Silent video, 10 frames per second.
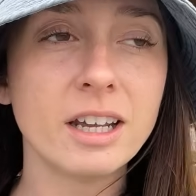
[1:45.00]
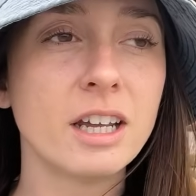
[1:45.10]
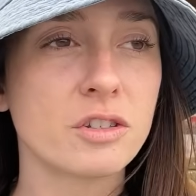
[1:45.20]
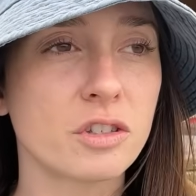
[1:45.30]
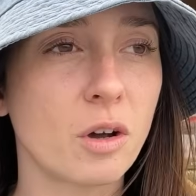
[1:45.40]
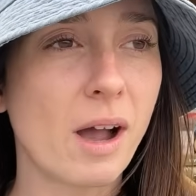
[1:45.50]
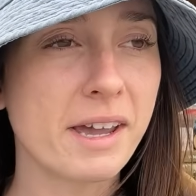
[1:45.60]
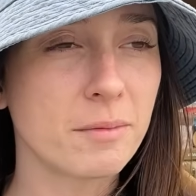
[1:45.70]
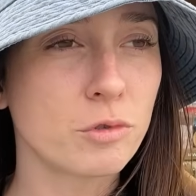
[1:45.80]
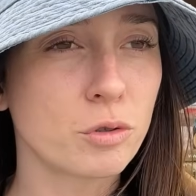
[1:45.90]
So I
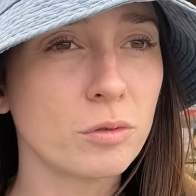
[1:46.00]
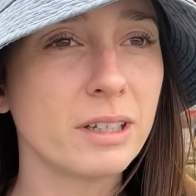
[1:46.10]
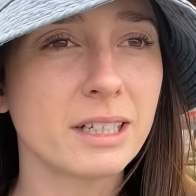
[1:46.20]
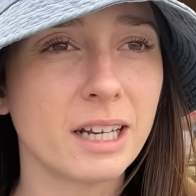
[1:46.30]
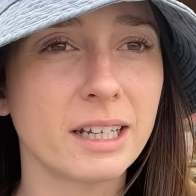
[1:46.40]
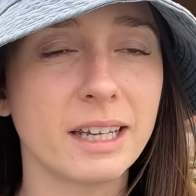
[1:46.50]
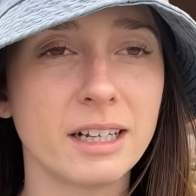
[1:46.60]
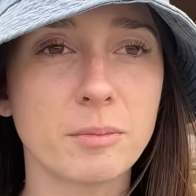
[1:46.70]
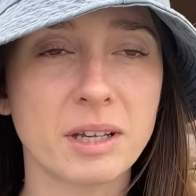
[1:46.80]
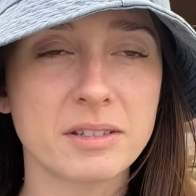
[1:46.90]
am truly
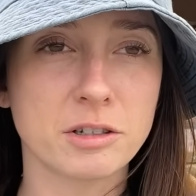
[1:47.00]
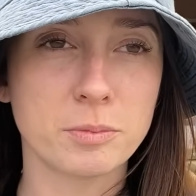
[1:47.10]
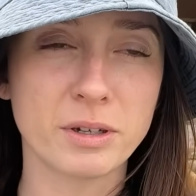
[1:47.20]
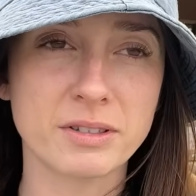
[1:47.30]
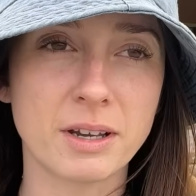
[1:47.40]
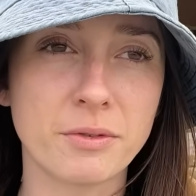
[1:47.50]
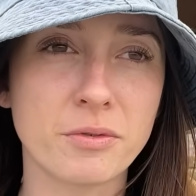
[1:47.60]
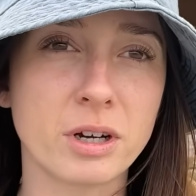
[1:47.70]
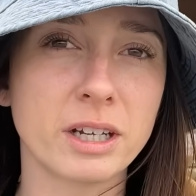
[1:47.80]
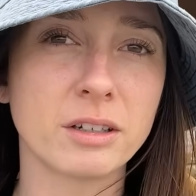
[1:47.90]
dedicating my
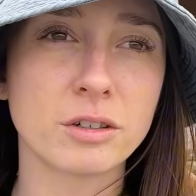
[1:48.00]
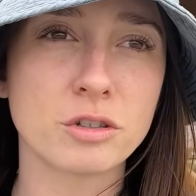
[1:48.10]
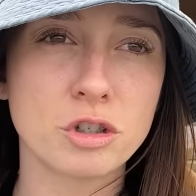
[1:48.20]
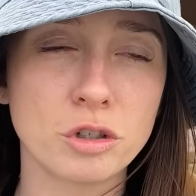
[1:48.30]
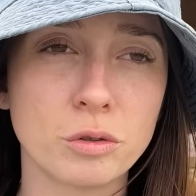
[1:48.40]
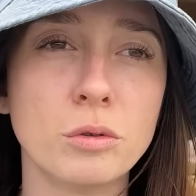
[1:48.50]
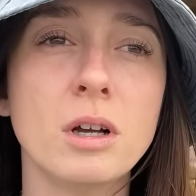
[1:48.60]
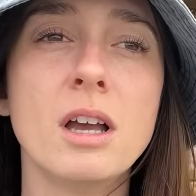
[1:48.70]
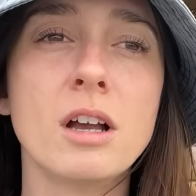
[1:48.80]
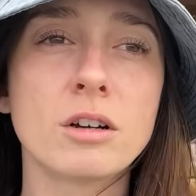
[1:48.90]
6.74 acres to
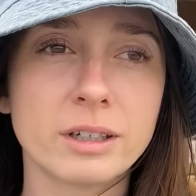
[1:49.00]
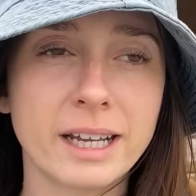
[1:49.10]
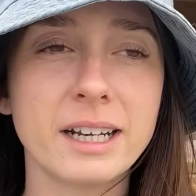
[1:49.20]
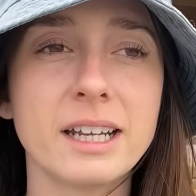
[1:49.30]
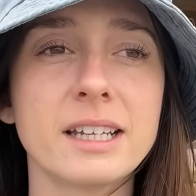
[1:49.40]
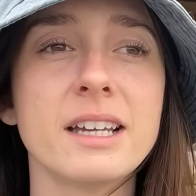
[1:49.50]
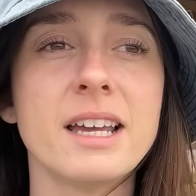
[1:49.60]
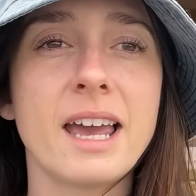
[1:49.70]
creating